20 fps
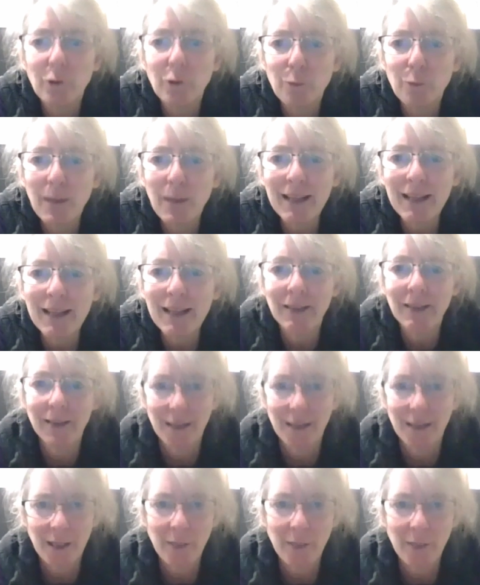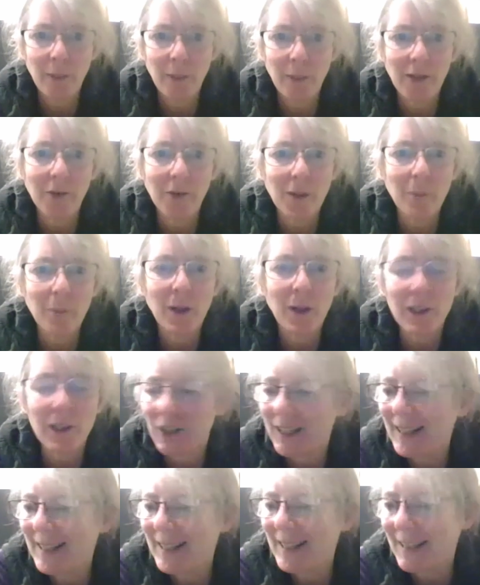metta, and it makes it much
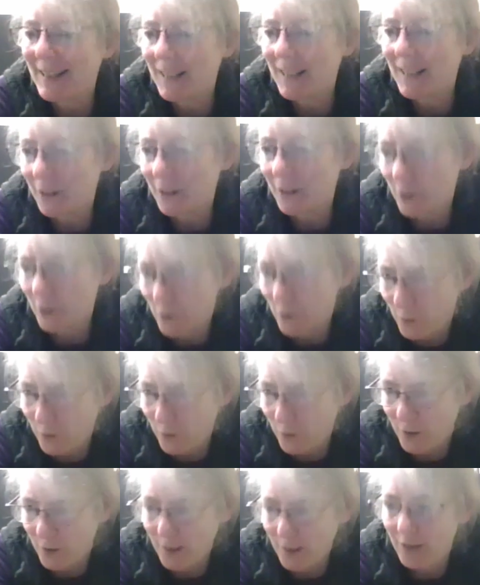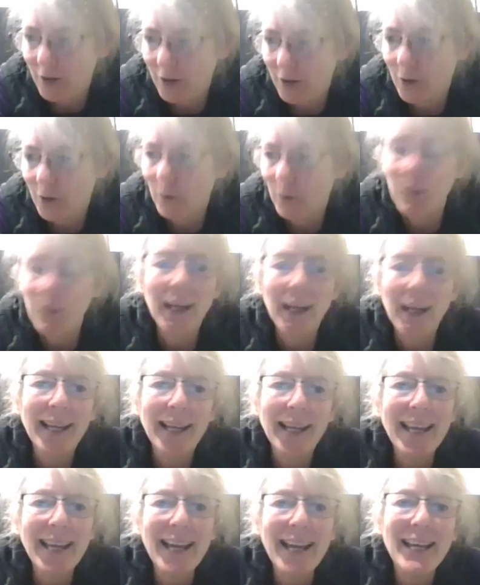easier to start to
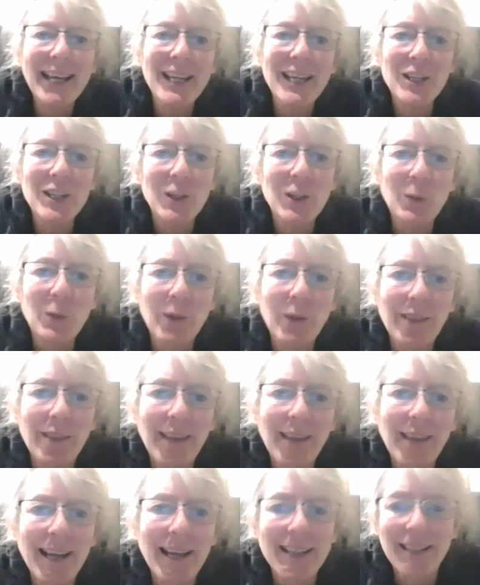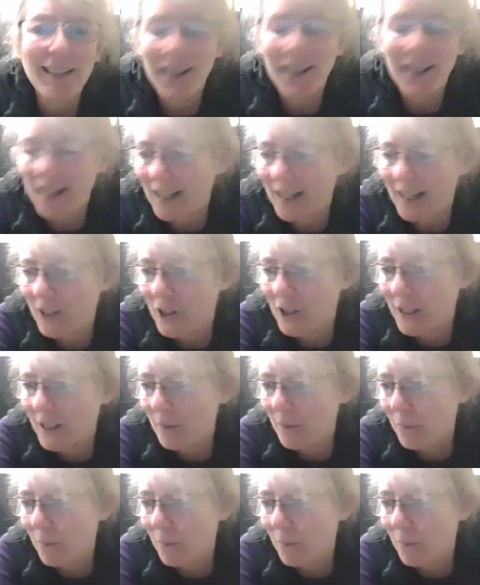engage with that energy.